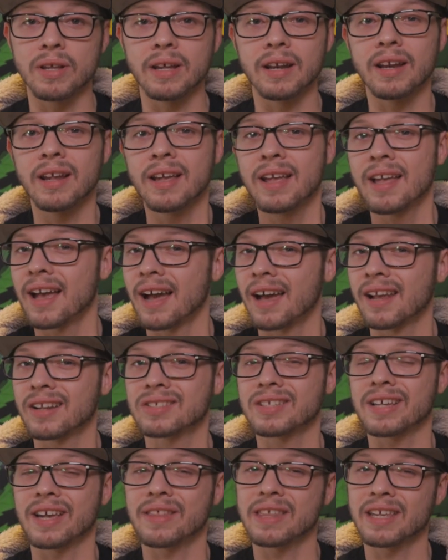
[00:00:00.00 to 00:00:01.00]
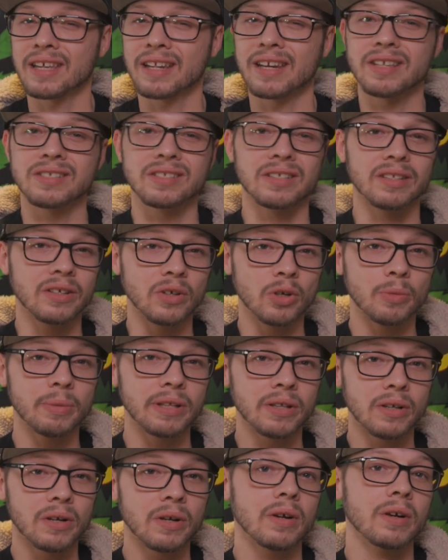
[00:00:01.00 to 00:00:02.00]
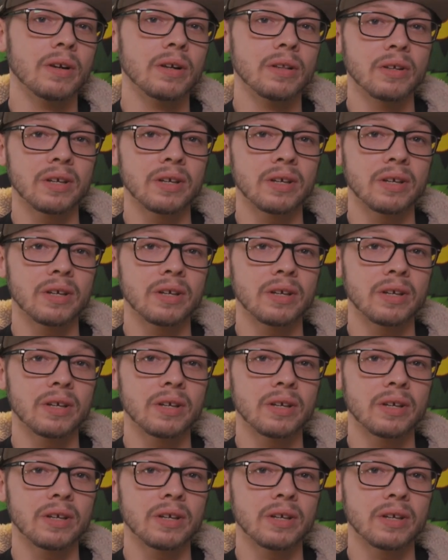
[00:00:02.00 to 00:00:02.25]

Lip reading: and honestly, I think it needs a little bit longer.